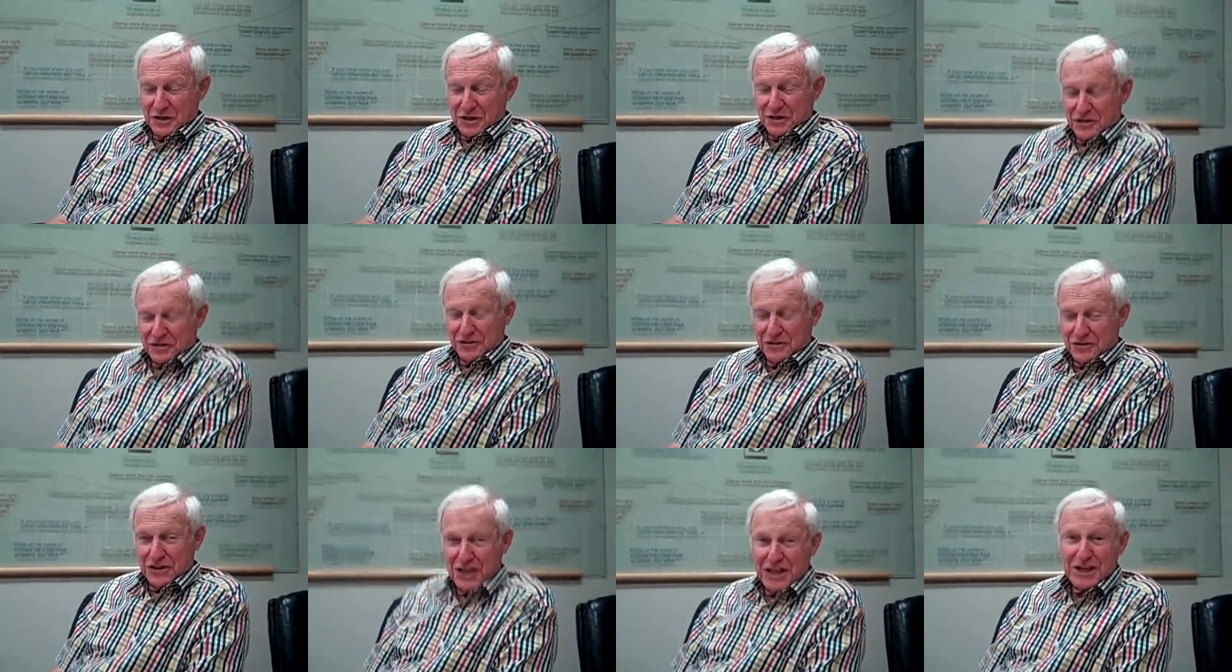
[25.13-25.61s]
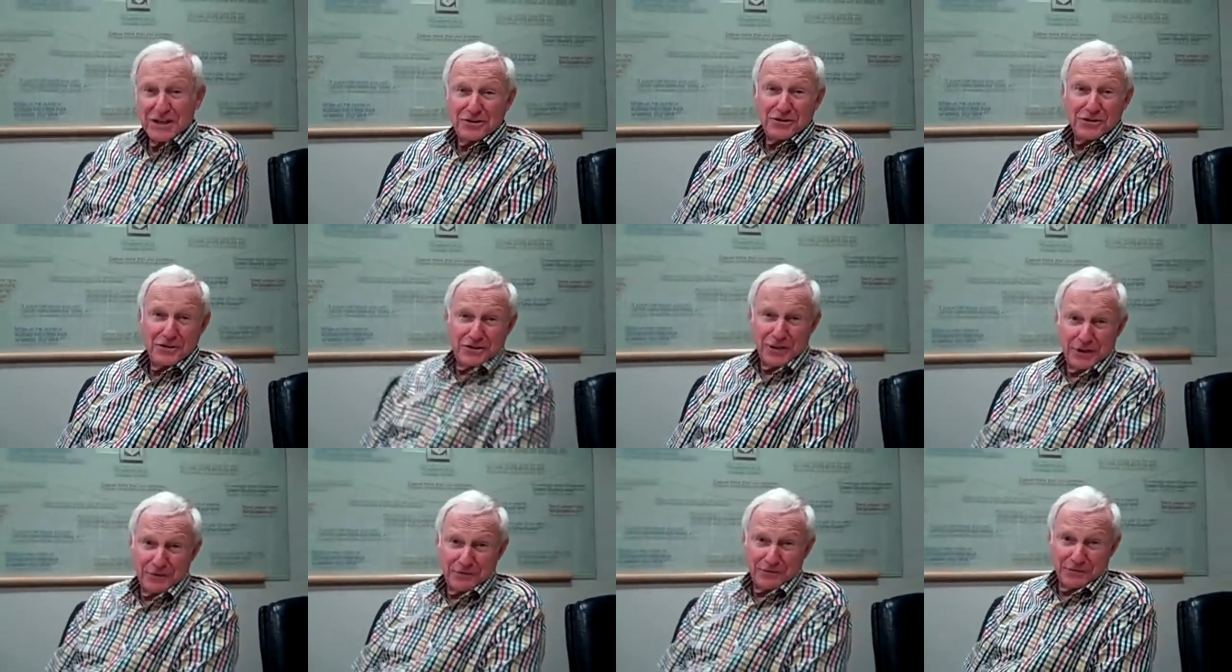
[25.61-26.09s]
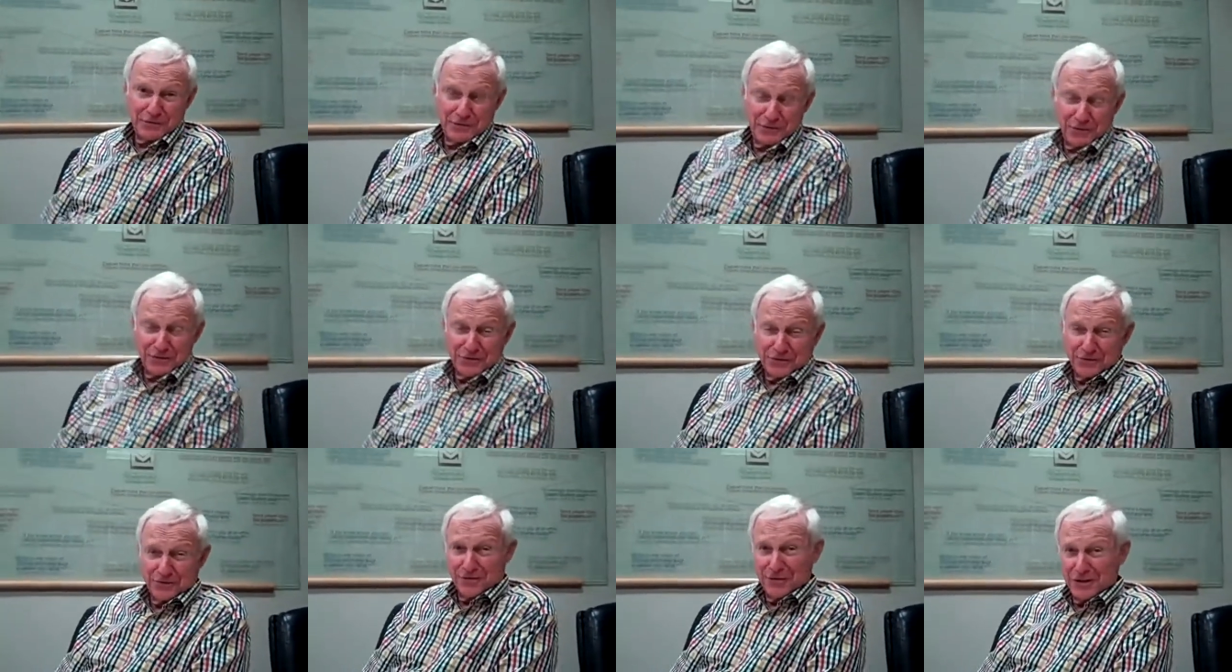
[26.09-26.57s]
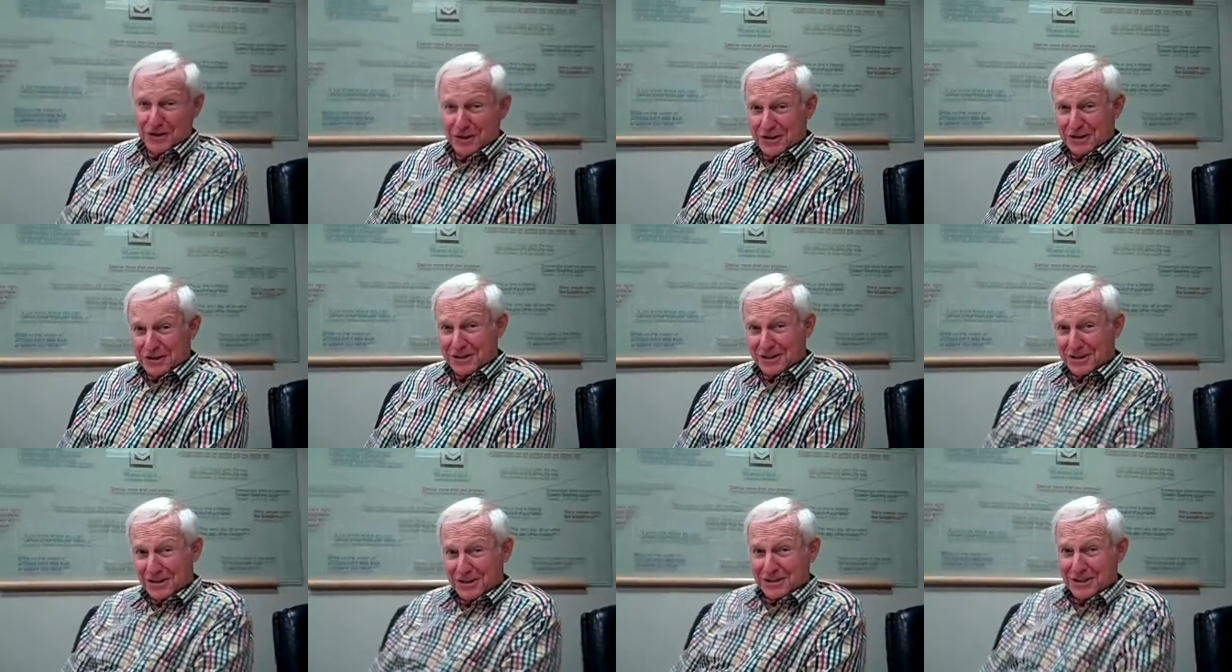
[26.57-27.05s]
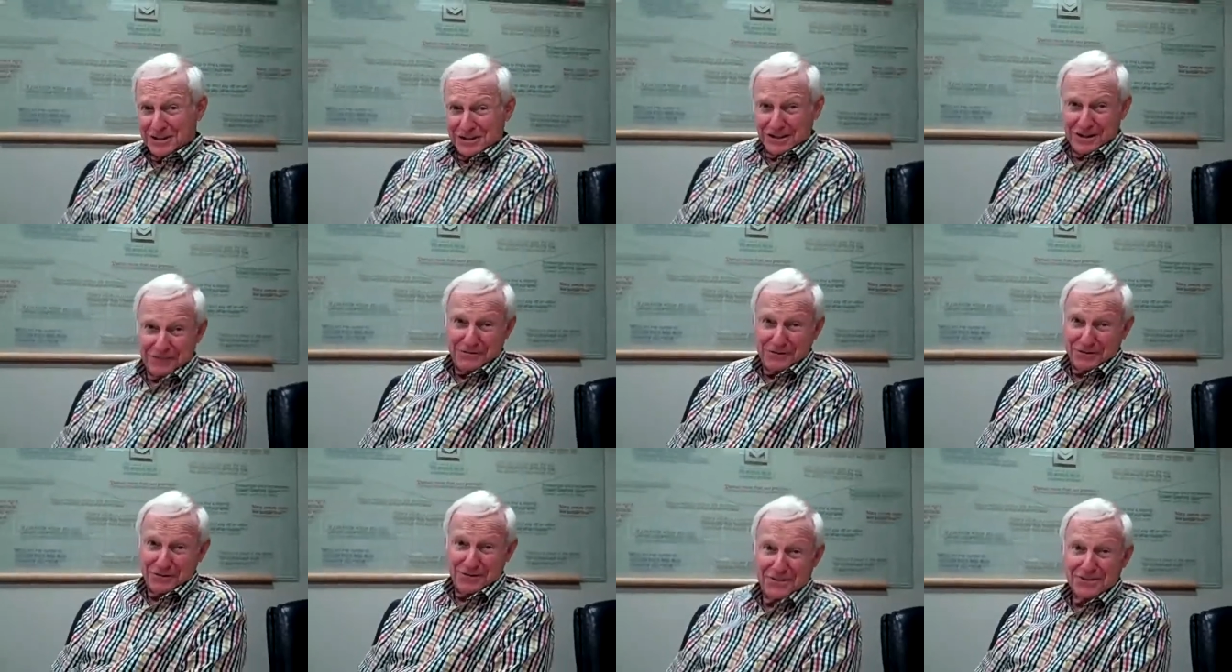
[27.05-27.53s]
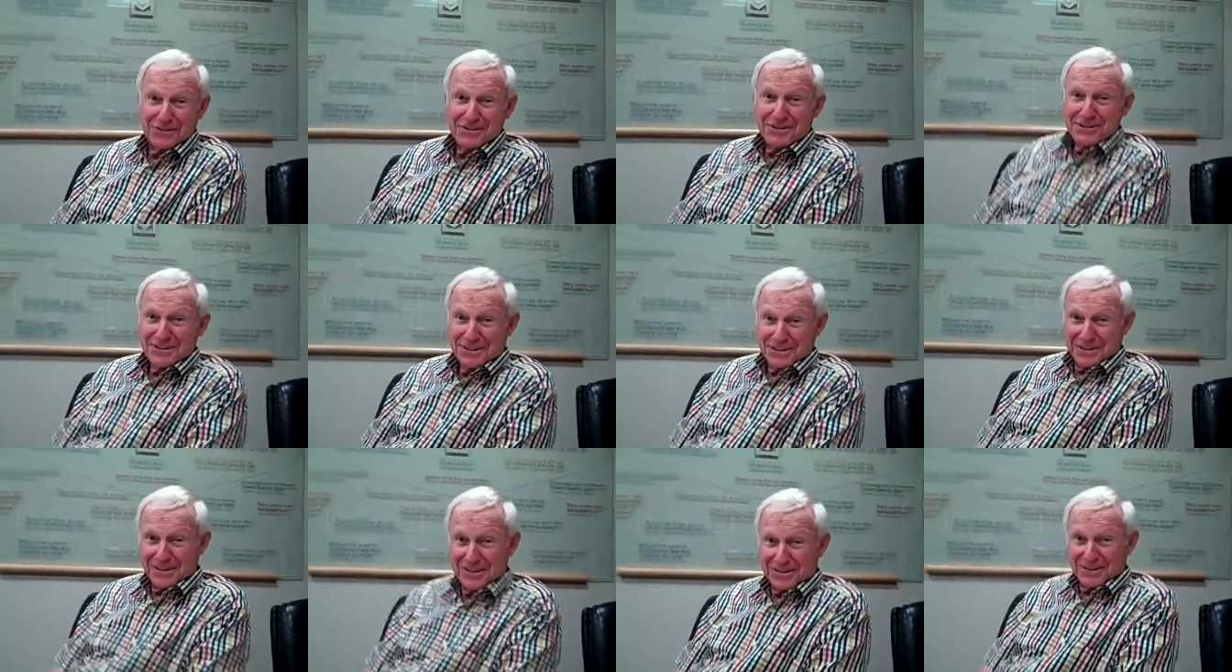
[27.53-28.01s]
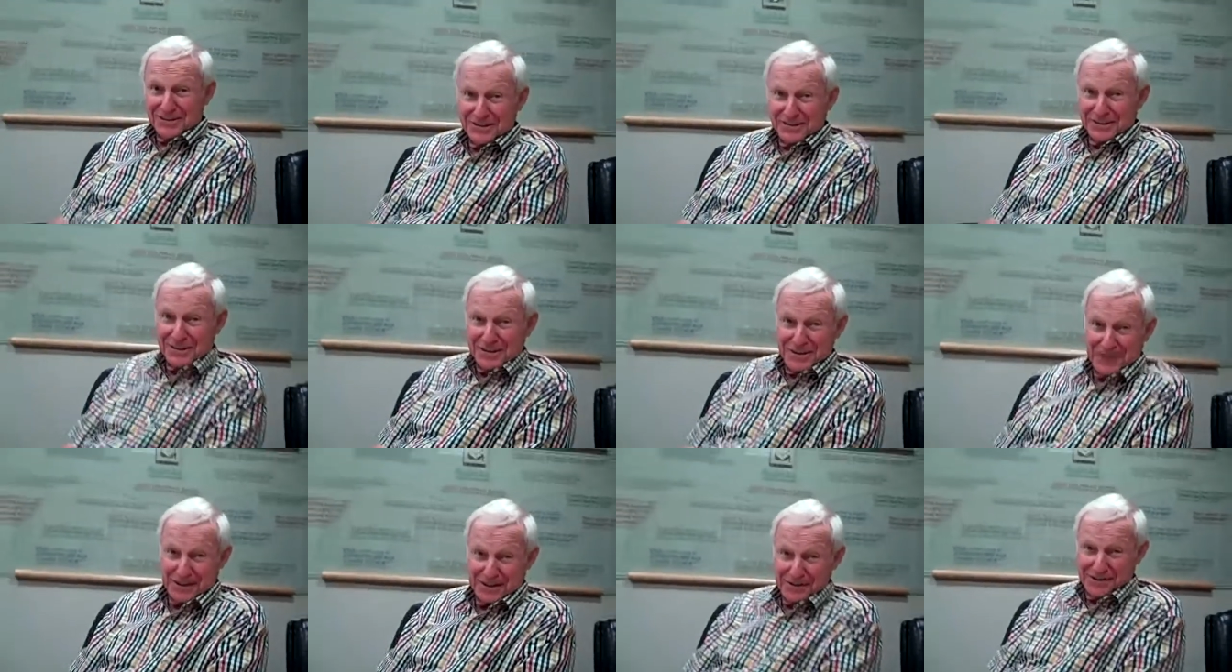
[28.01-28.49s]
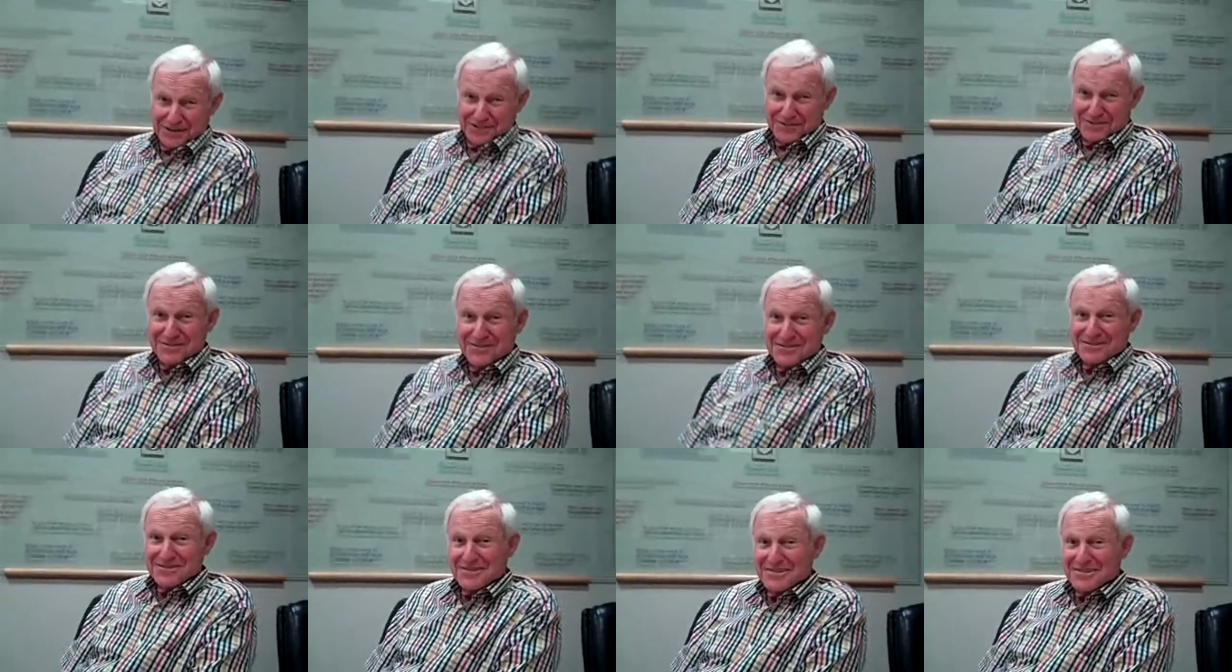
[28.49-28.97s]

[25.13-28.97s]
Well, thank you, Kevin. First of all, I, I love it Think and get hired.